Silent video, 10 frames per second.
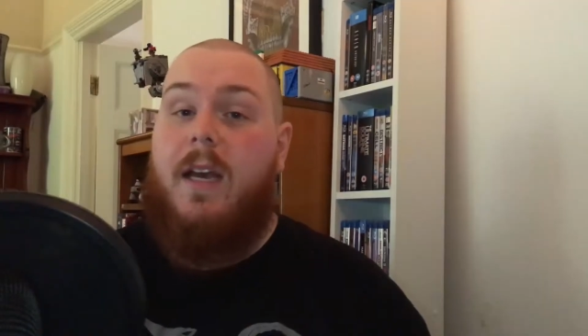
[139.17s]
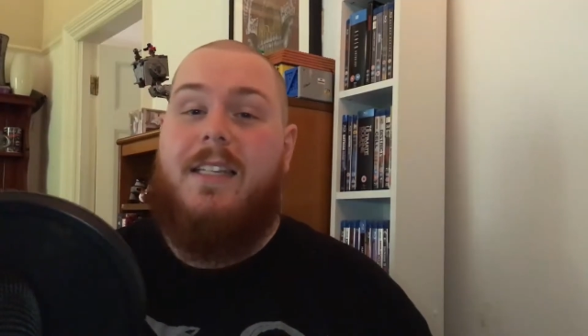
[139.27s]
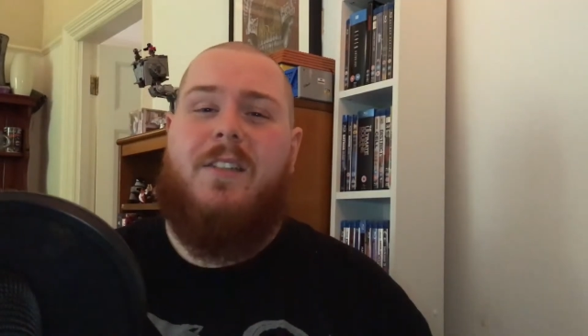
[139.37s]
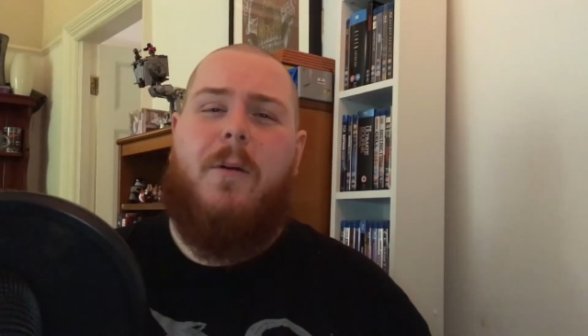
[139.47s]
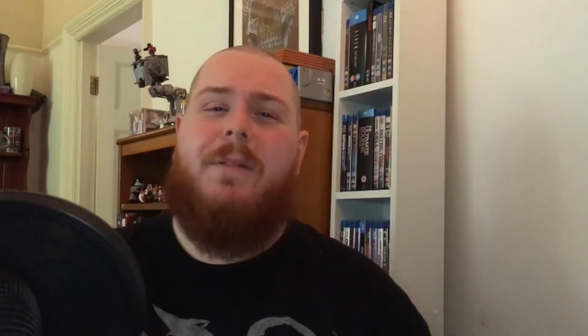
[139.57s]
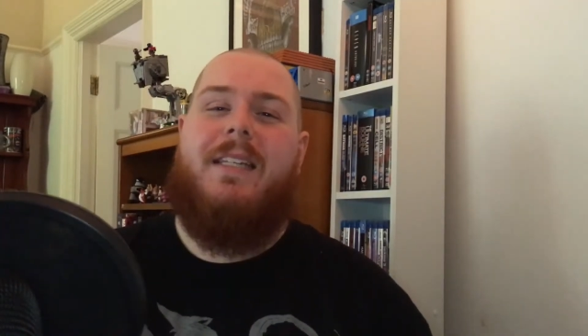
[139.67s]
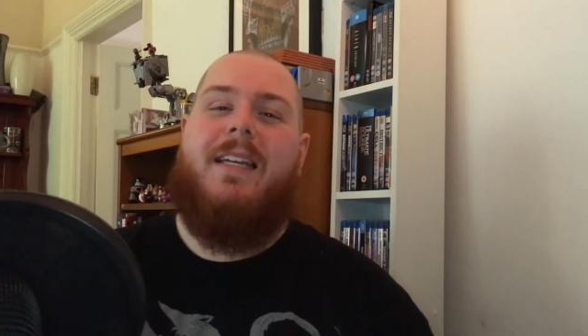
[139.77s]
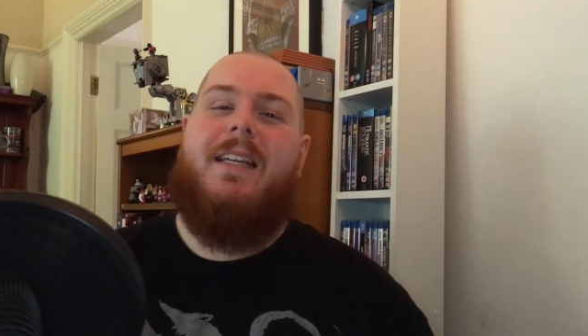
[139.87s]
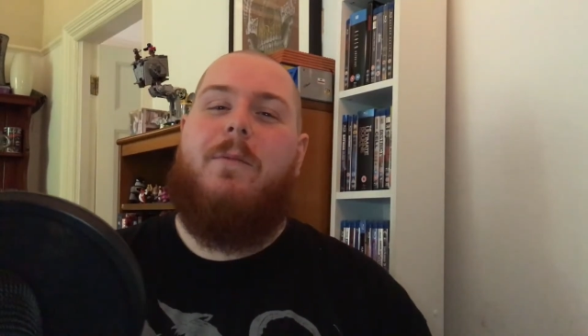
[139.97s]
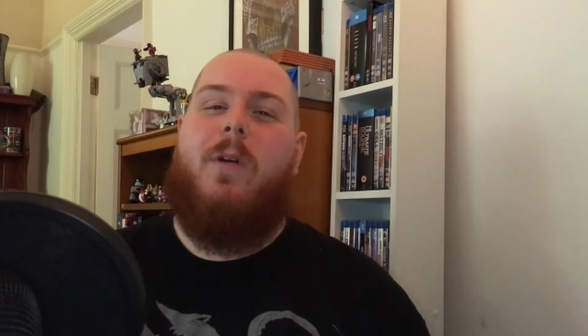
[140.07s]
it's not a
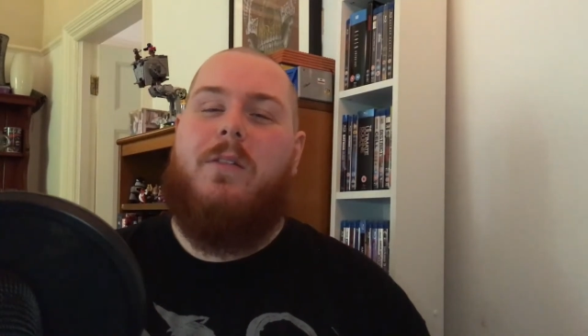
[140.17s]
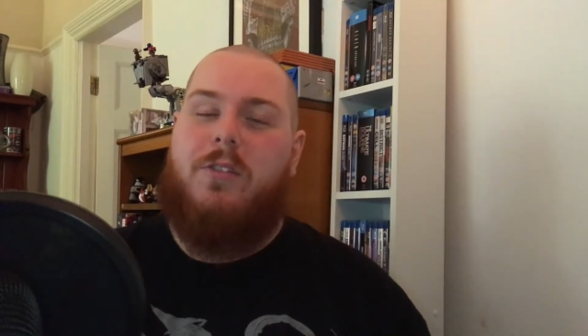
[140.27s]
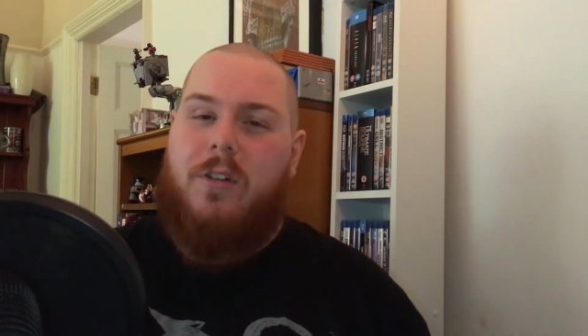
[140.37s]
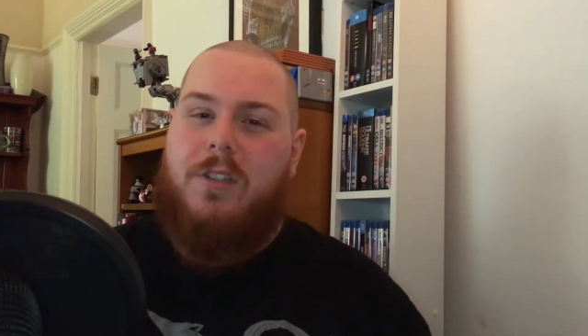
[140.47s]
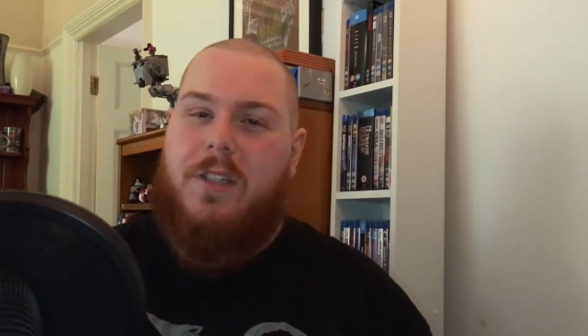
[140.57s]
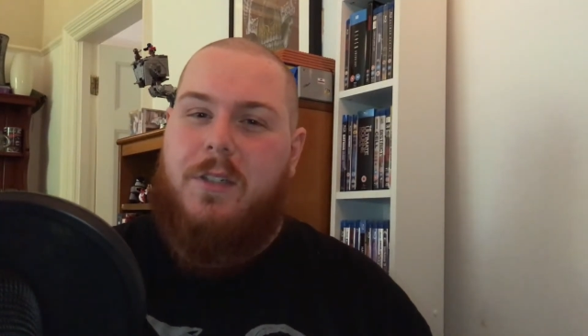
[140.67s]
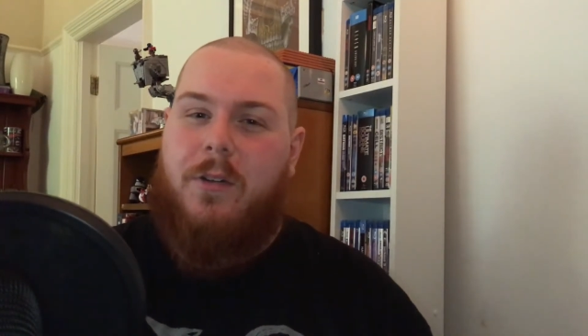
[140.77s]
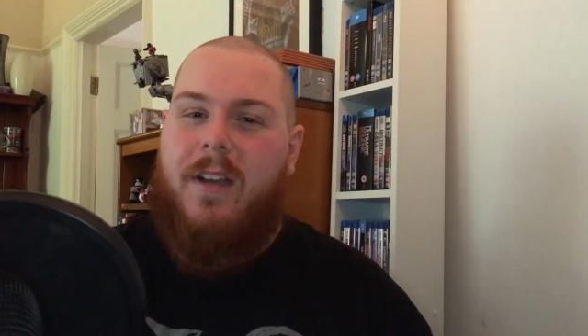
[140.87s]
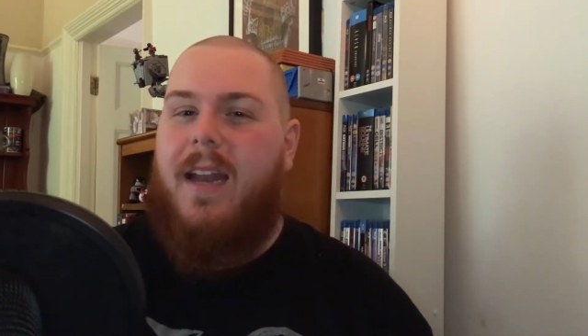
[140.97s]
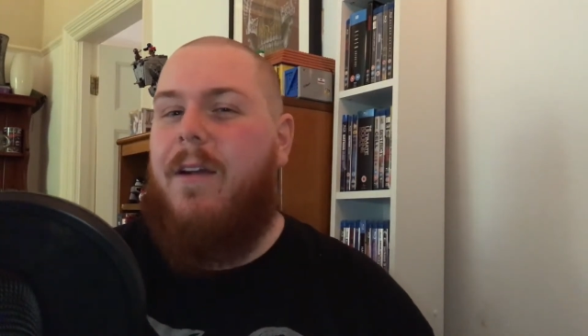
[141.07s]
particularly well-structured story,